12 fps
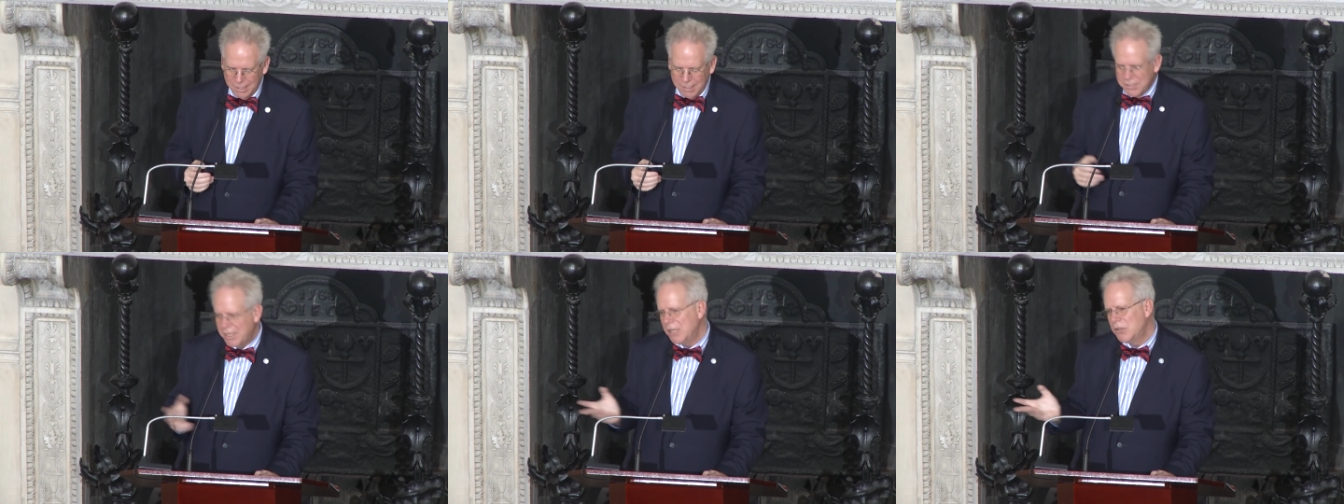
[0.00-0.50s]

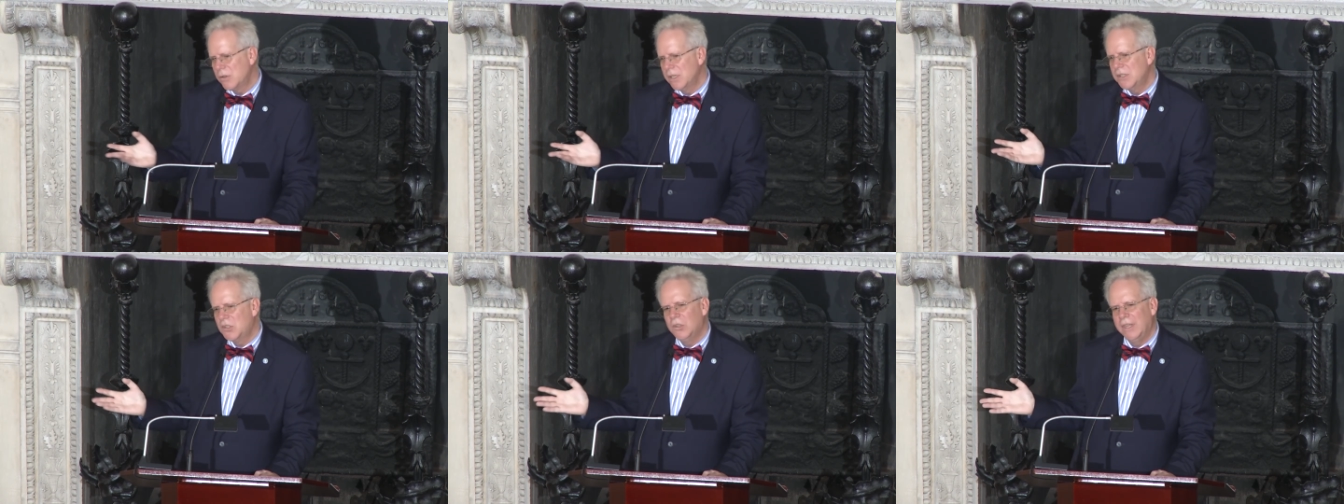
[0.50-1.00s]

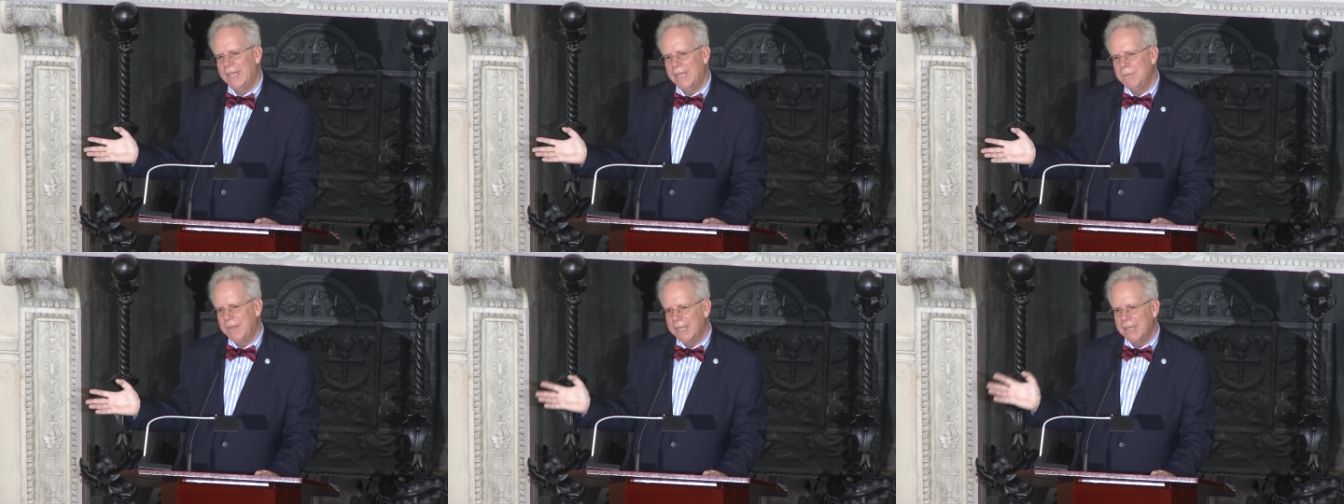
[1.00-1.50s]
Sentries
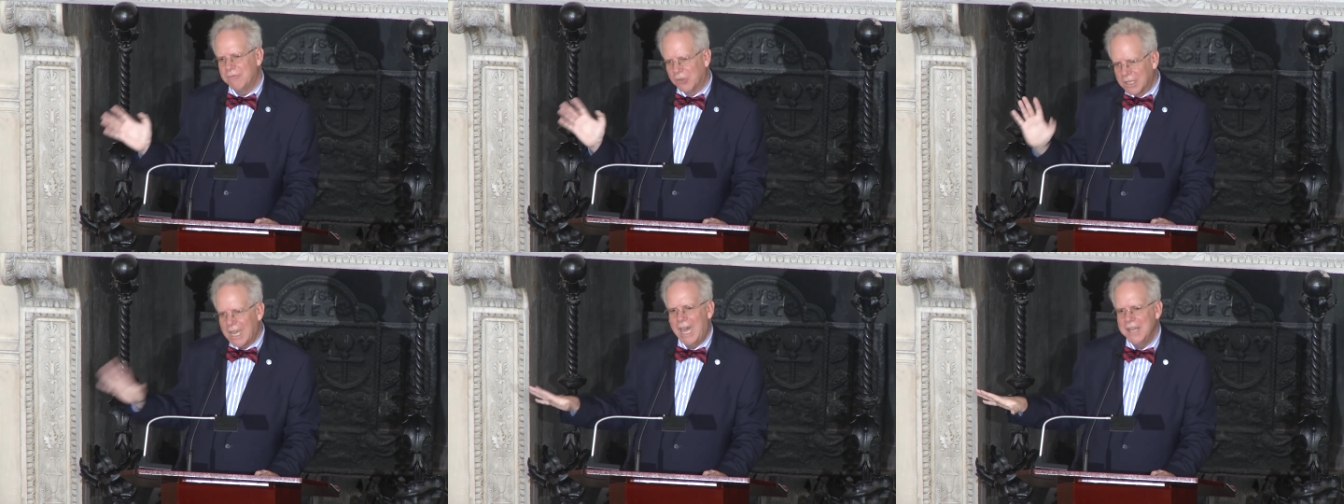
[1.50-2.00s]
claimed they had
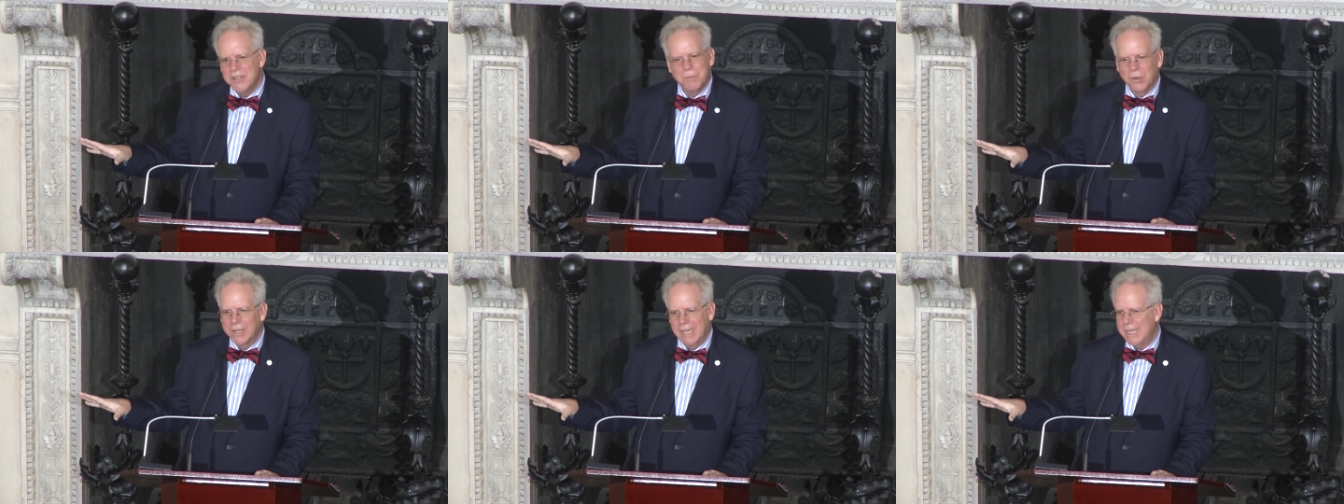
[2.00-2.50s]
forgotten to
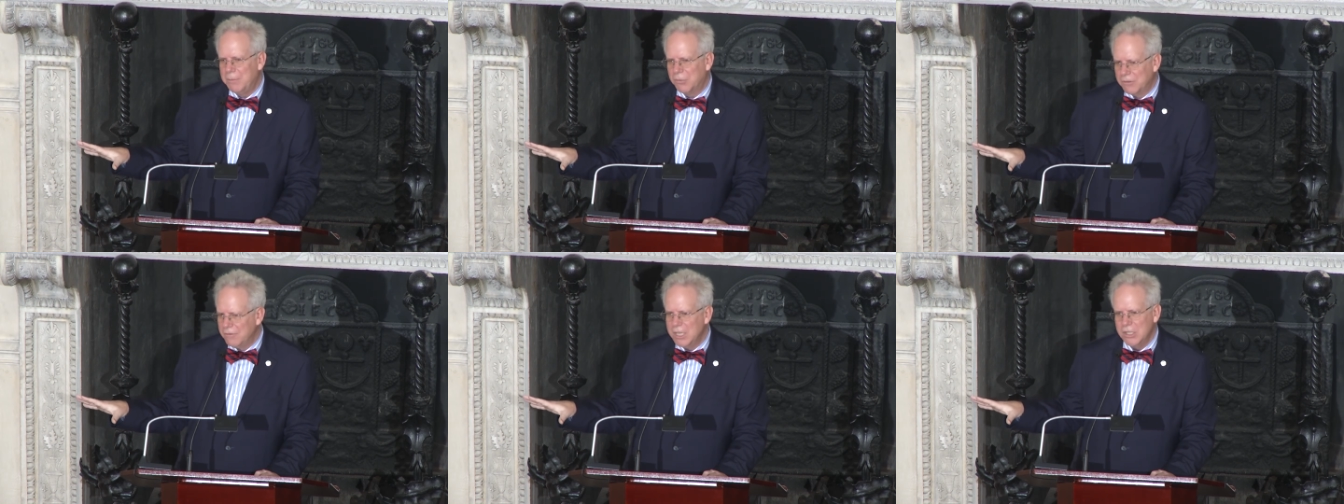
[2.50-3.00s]
bring any
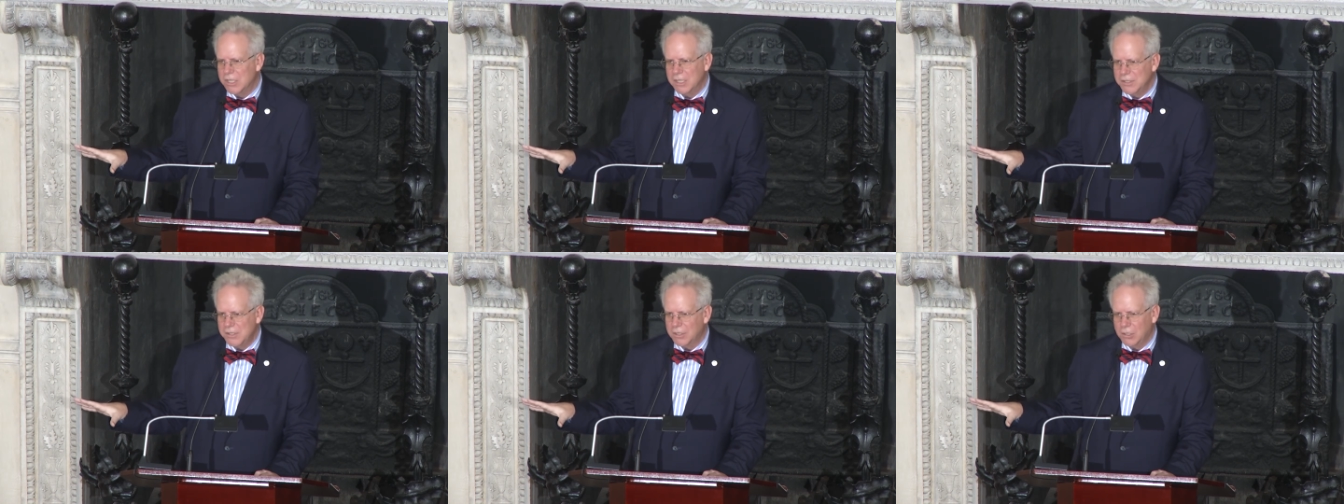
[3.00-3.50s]

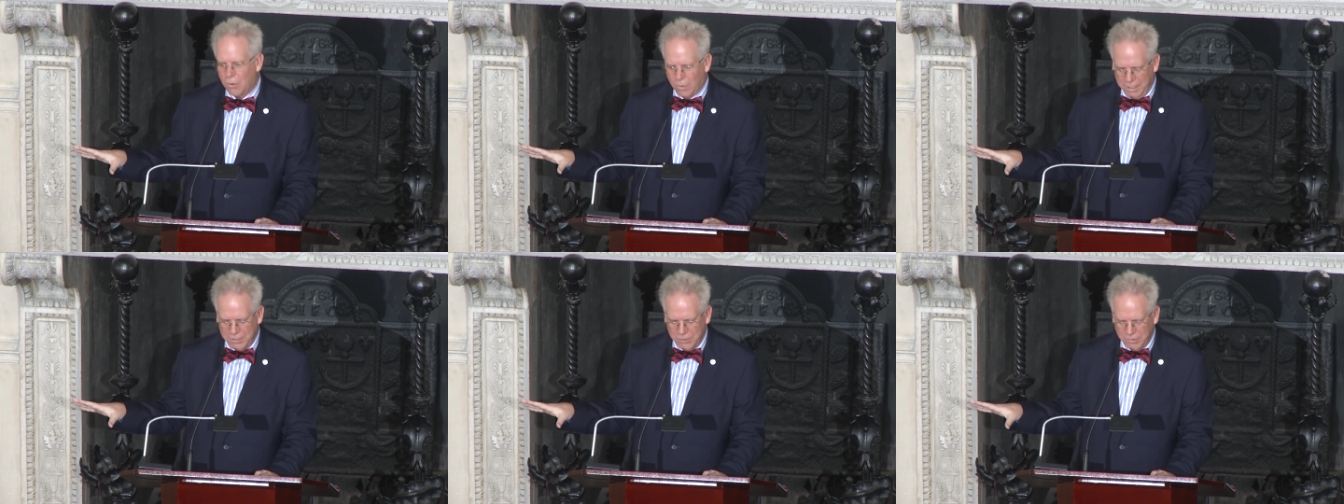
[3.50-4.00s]
provisions to go
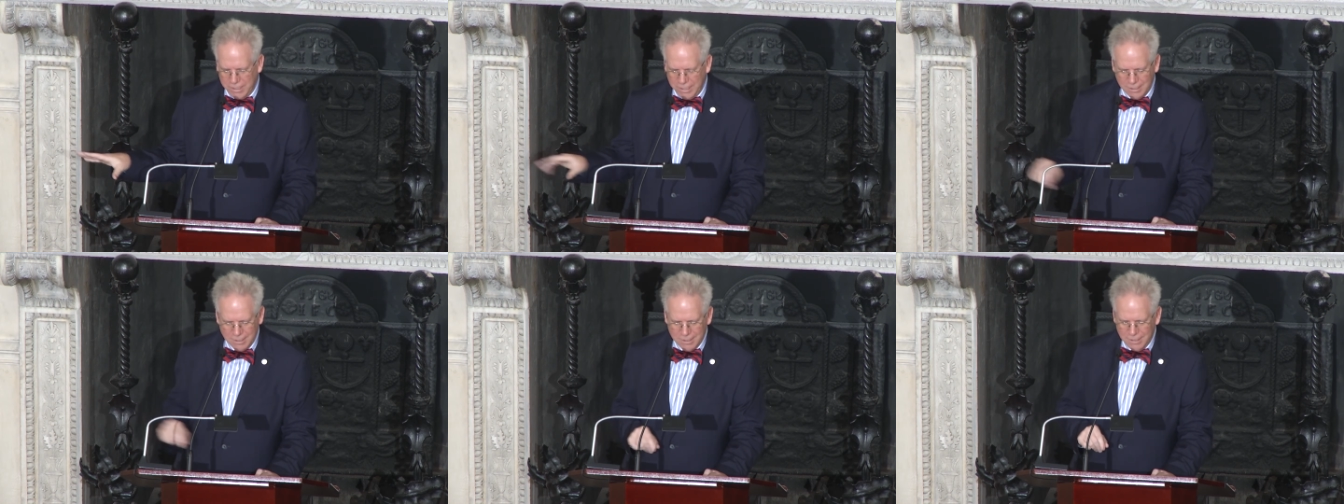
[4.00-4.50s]
on duty,